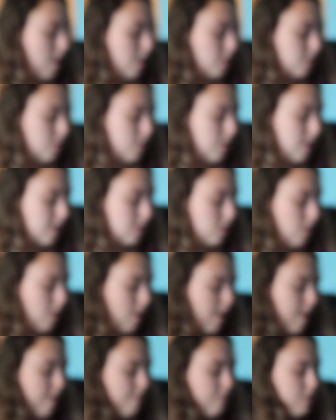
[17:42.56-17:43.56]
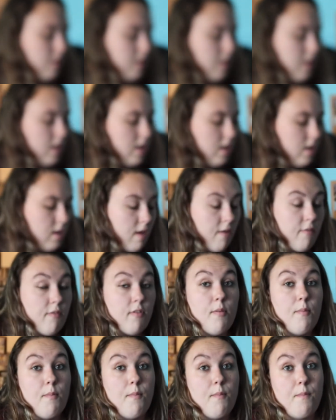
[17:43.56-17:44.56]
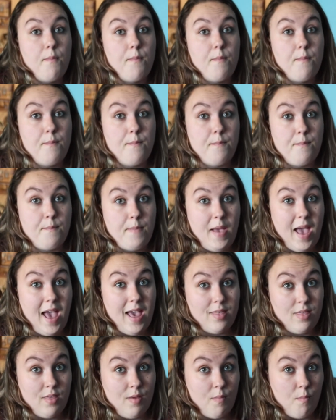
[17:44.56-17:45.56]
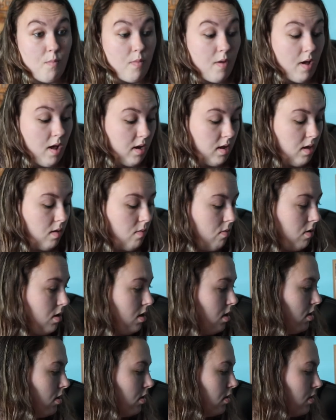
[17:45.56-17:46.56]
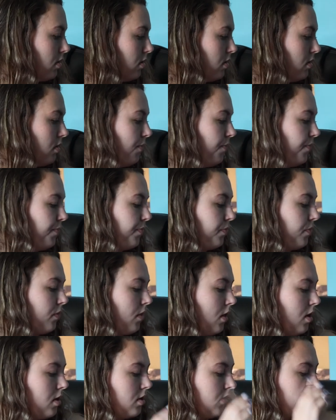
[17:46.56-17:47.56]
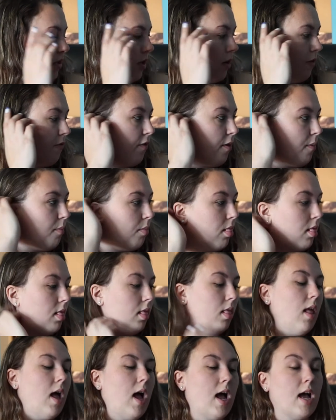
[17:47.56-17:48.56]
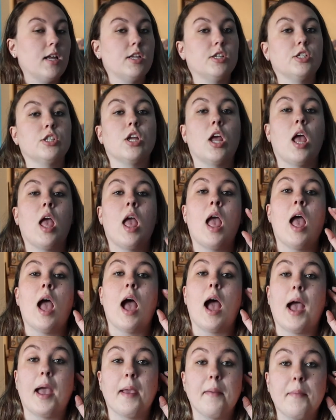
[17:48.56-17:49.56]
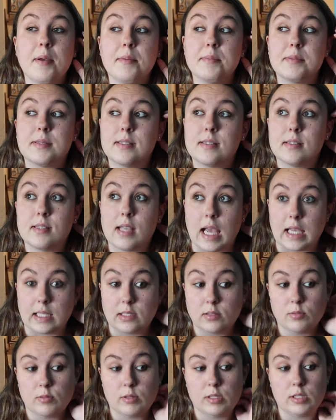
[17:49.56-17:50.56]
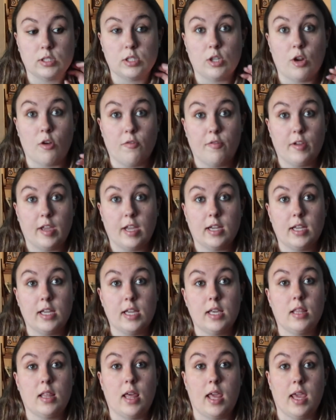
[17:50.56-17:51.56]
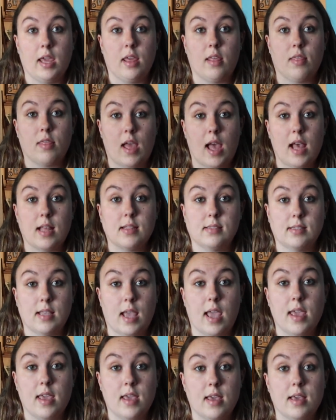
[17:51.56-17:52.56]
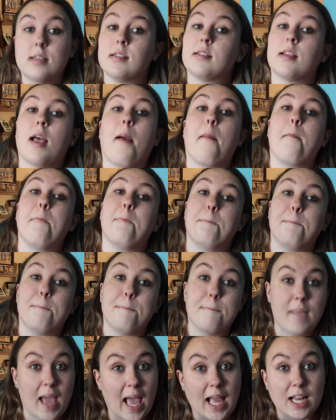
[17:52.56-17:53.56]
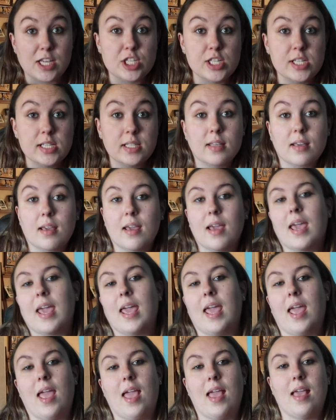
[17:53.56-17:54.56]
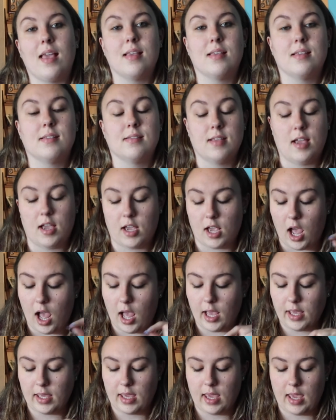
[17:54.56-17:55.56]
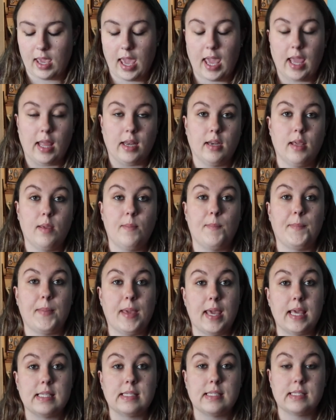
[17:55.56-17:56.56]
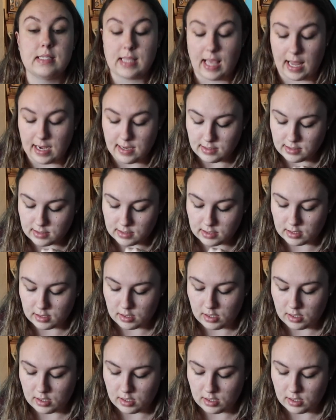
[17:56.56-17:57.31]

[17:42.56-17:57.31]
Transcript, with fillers: So that's everything I got from Bath and Body Works. So from Lush, I'm obsessed with Snow Fairy. Like that scent is magic. It is a cotton candy based scent.